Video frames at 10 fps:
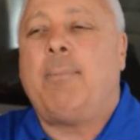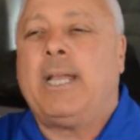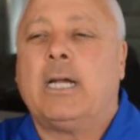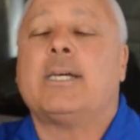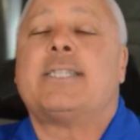
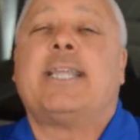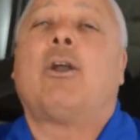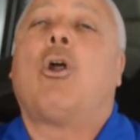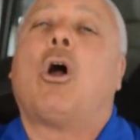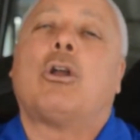because
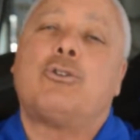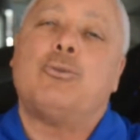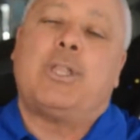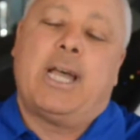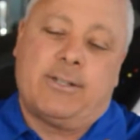there are
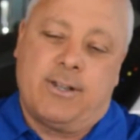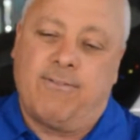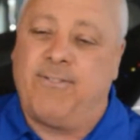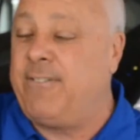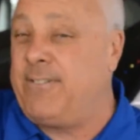
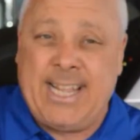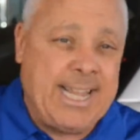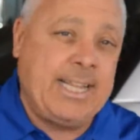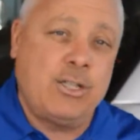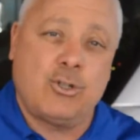
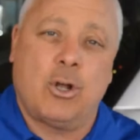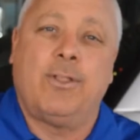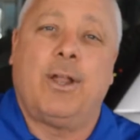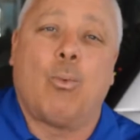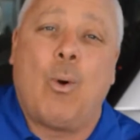2015s on
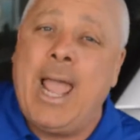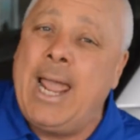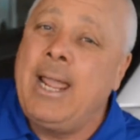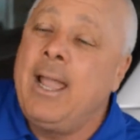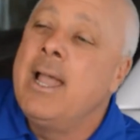their way.